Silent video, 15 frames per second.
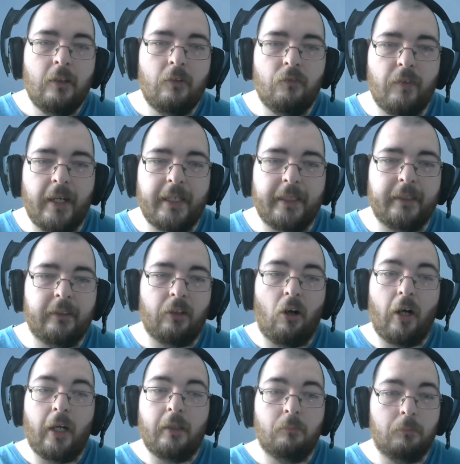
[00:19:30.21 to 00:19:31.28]
then
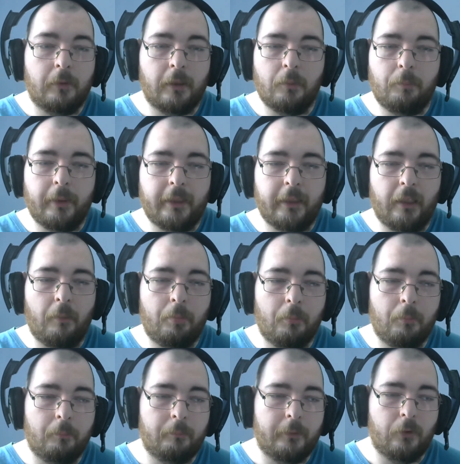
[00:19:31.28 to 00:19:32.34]
I'm going to pick it up
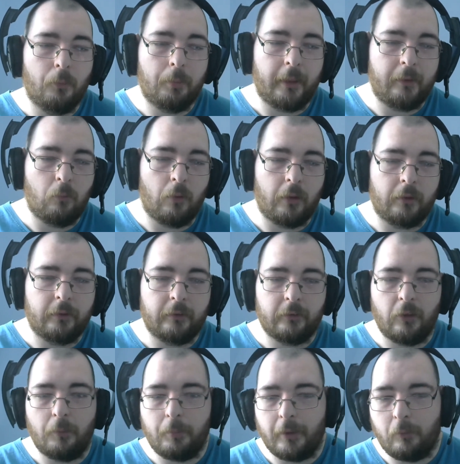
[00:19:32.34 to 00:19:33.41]
and you'll play one and
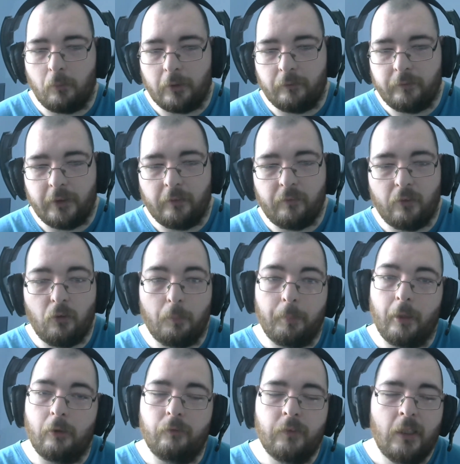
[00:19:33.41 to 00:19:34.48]
I'll play one of the other, or
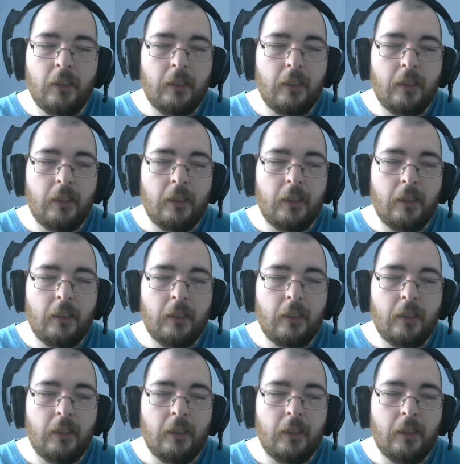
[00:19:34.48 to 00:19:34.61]
both,